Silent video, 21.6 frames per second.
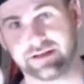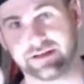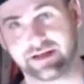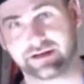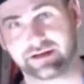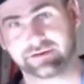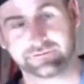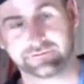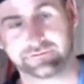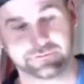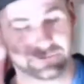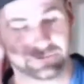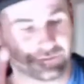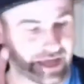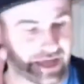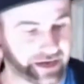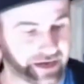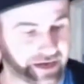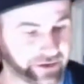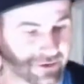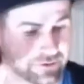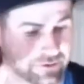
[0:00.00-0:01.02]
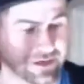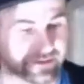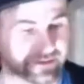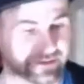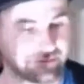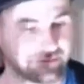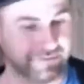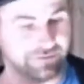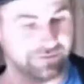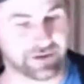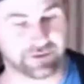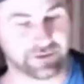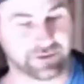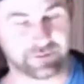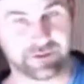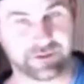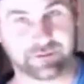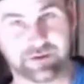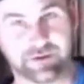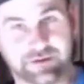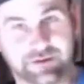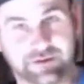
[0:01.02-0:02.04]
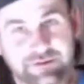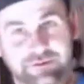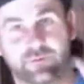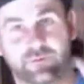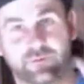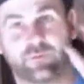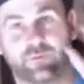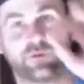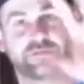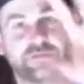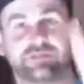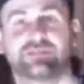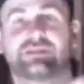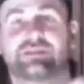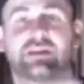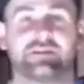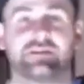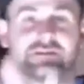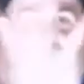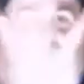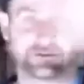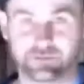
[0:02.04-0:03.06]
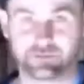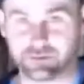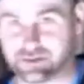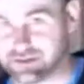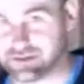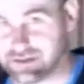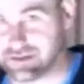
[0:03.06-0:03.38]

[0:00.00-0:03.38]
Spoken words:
Like, I know that other people, we'll just tell this story, and then